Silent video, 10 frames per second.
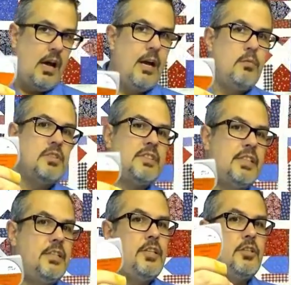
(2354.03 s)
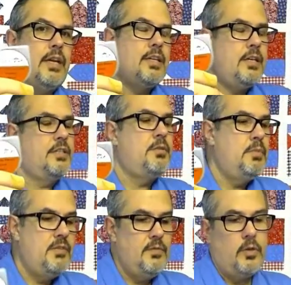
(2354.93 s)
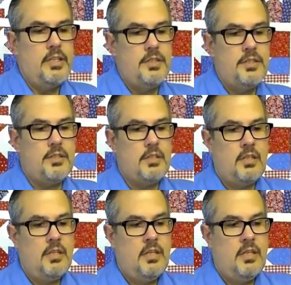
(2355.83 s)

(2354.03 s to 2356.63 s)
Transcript: I will send you a custom invoice